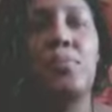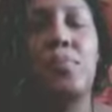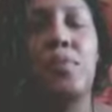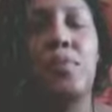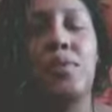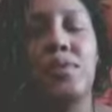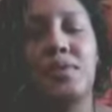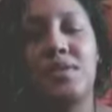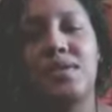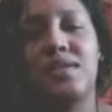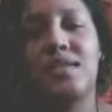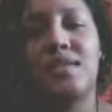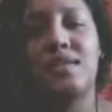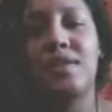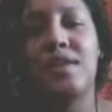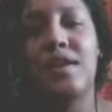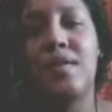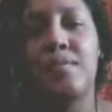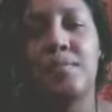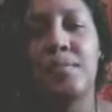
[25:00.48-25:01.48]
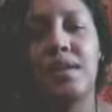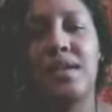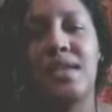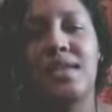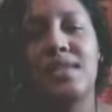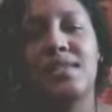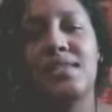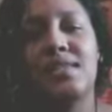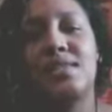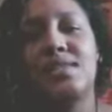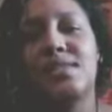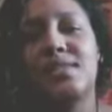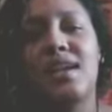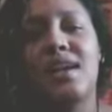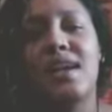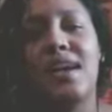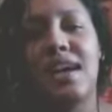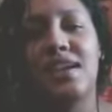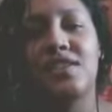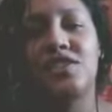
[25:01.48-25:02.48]
importance to the company, because it's
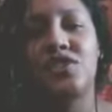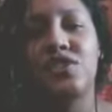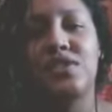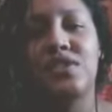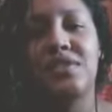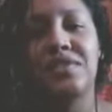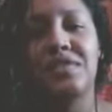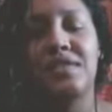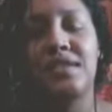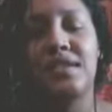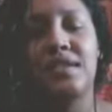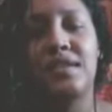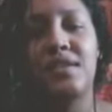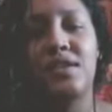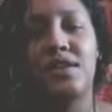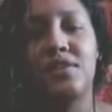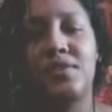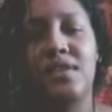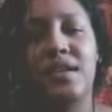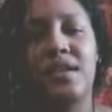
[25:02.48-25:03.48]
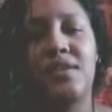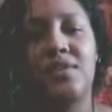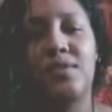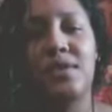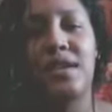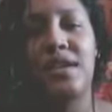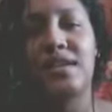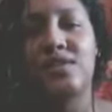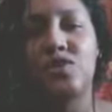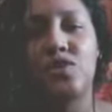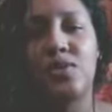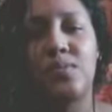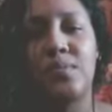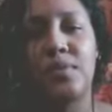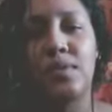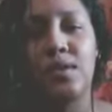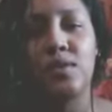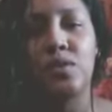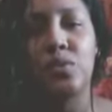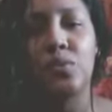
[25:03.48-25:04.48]
not actually the CEO. They don't actually
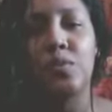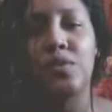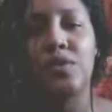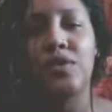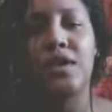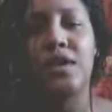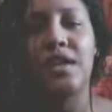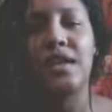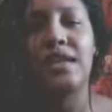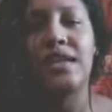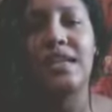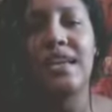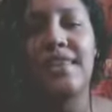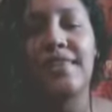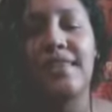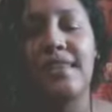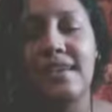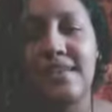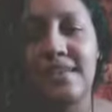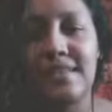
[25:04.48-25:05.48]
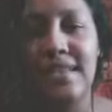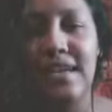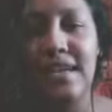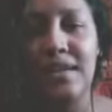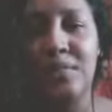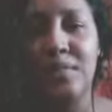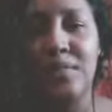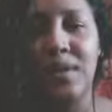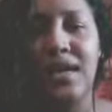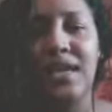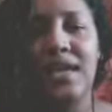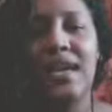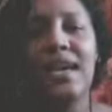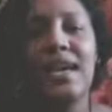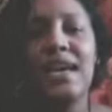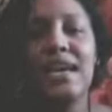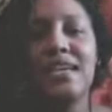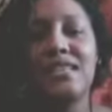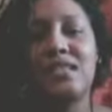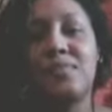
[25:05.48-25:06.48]
put in the work and get things done, right?
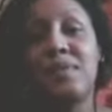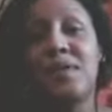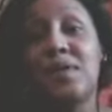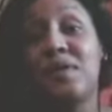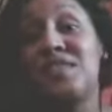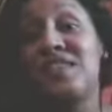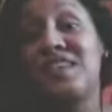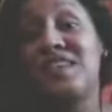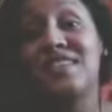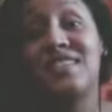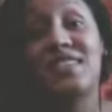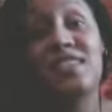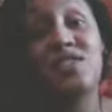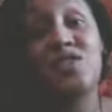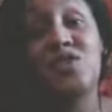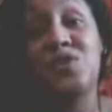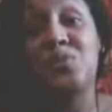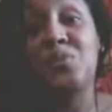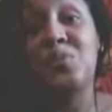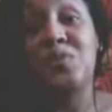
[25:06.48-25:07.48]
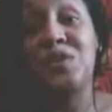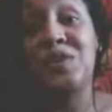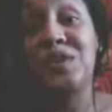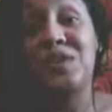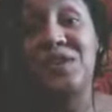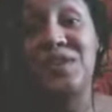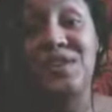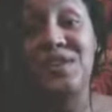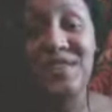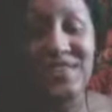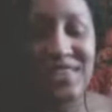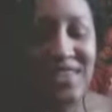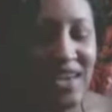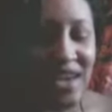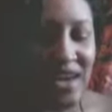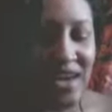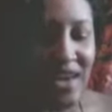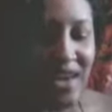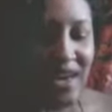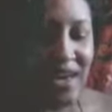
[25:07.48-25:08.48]
It's been all the essential workers
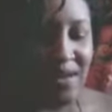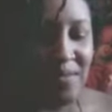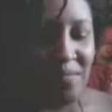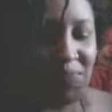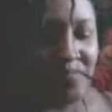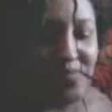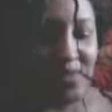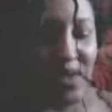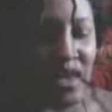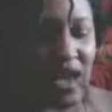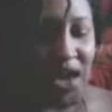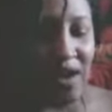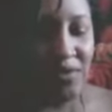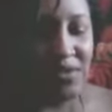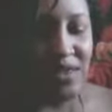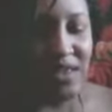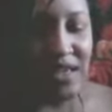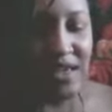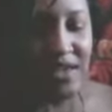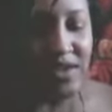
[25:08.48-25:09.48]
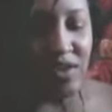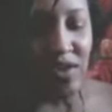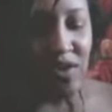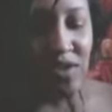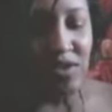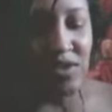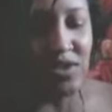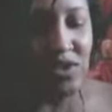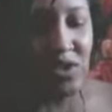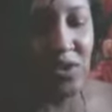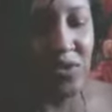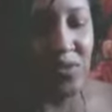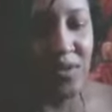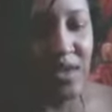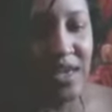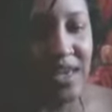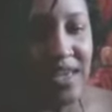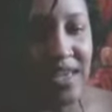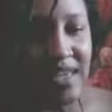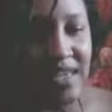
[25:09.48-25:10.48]
out there. So
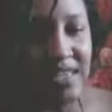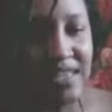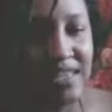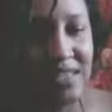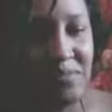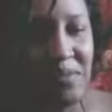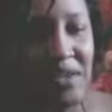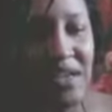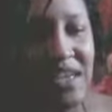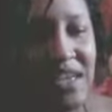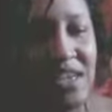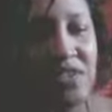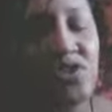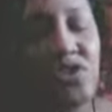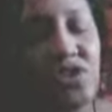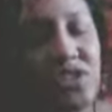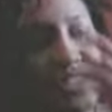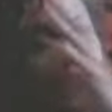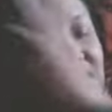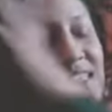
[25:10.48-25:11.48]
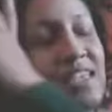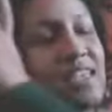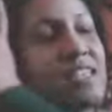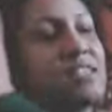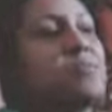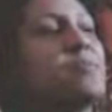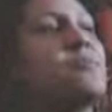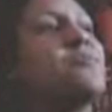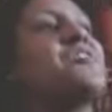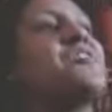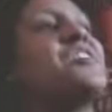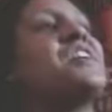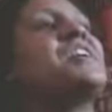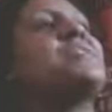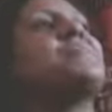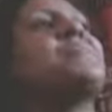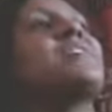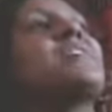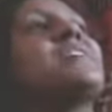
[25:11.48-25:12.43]
it's been interesting. It's been funny